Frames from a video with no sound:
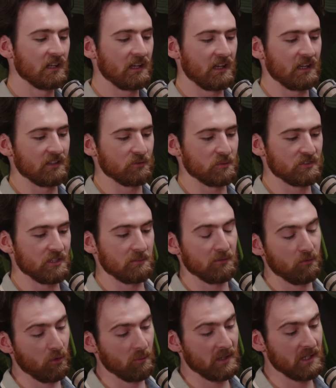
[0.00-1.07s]
As we said
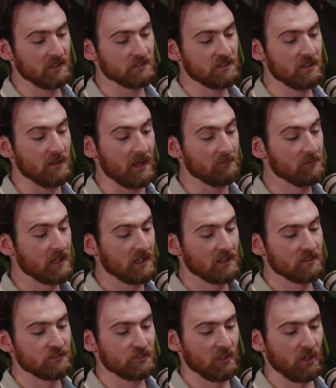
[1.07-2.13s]
before, we can't say that.
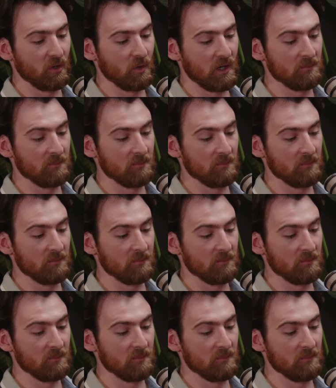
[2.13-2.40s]
So